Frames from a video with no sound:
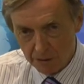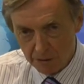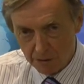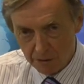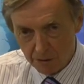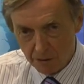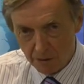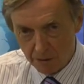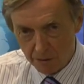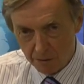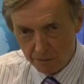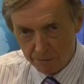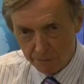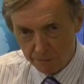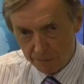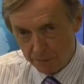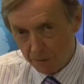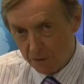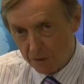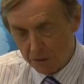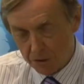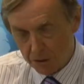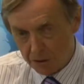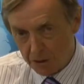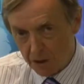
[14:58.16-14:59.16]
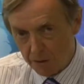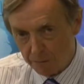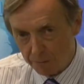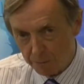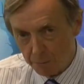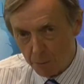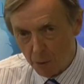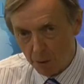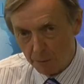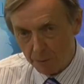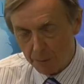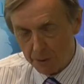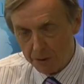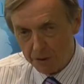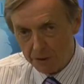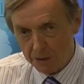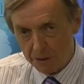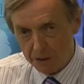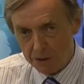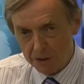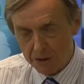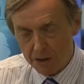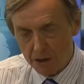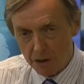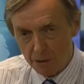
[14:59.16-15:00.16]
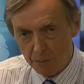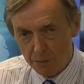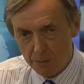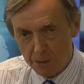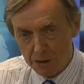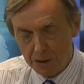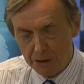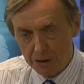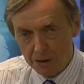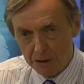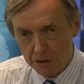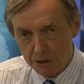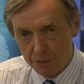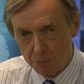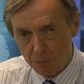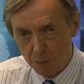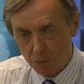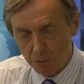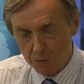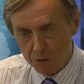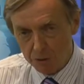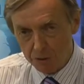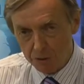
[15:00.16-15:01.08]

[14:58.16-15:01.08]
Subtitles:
of snuff puppets is now being exported